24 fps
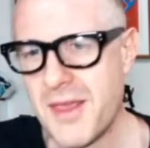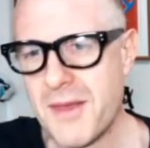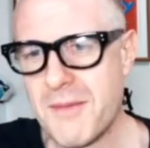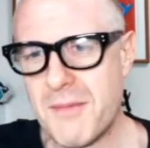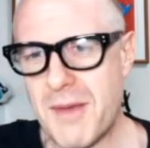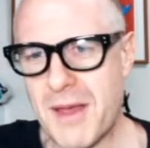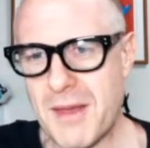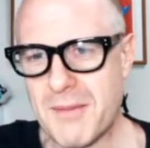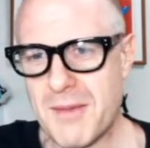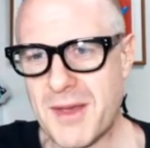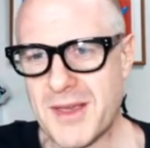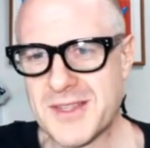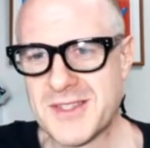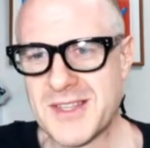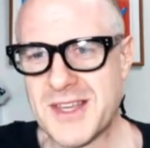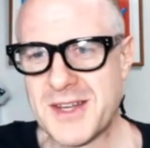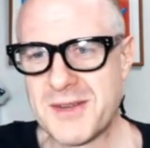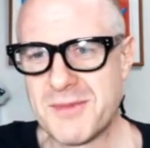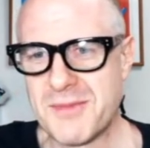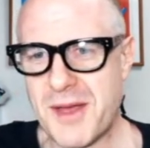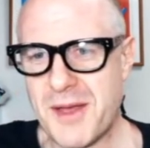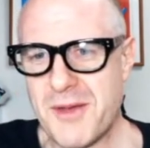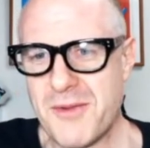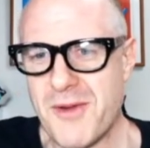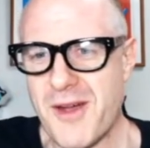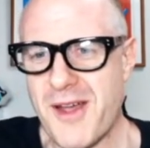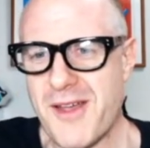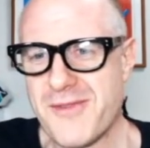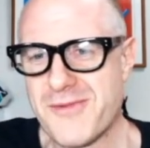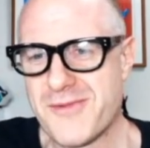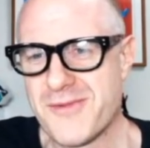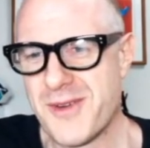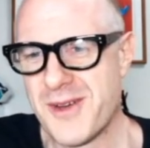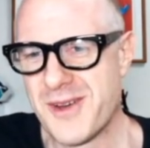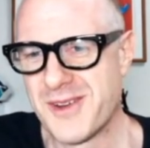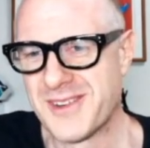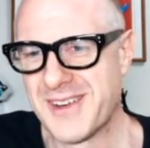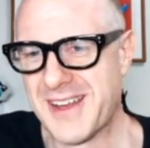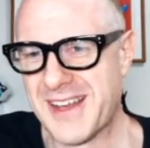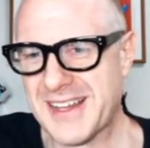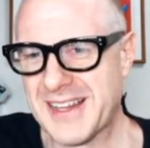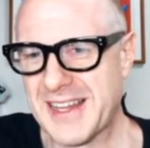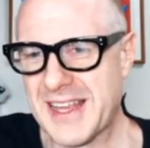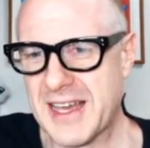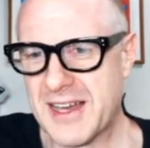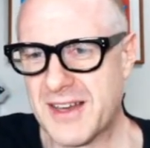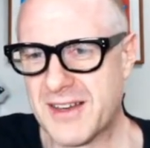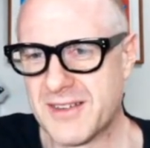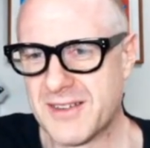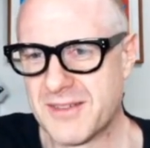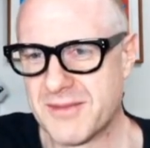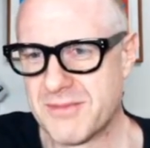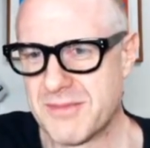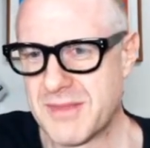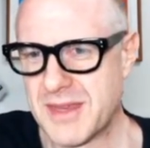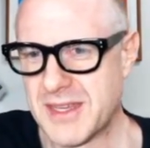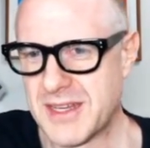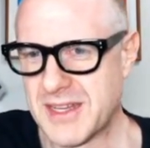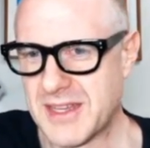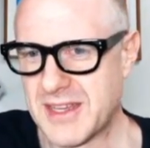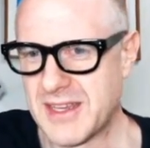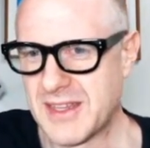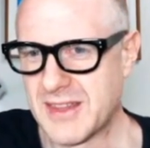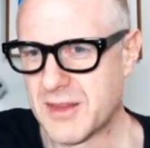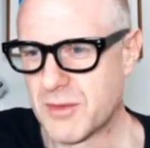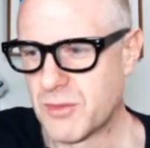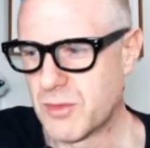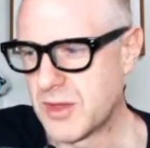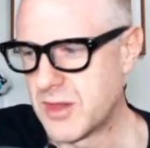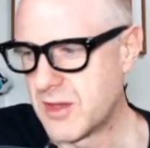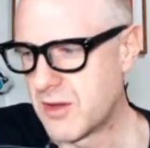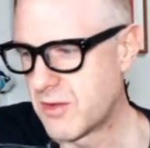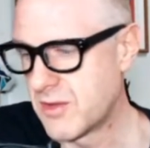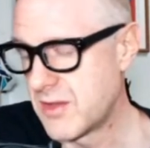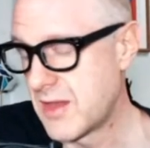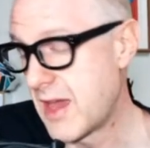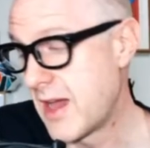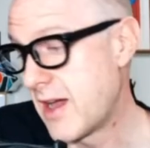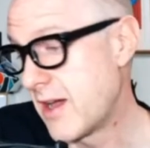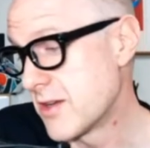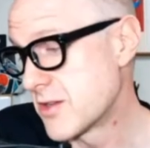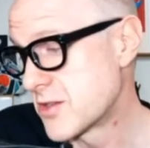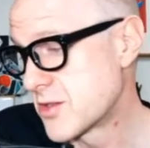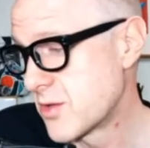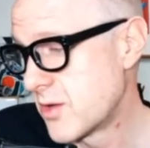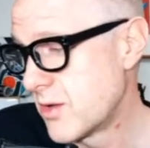my son and my wife won't allow me to eat them when they're in the house.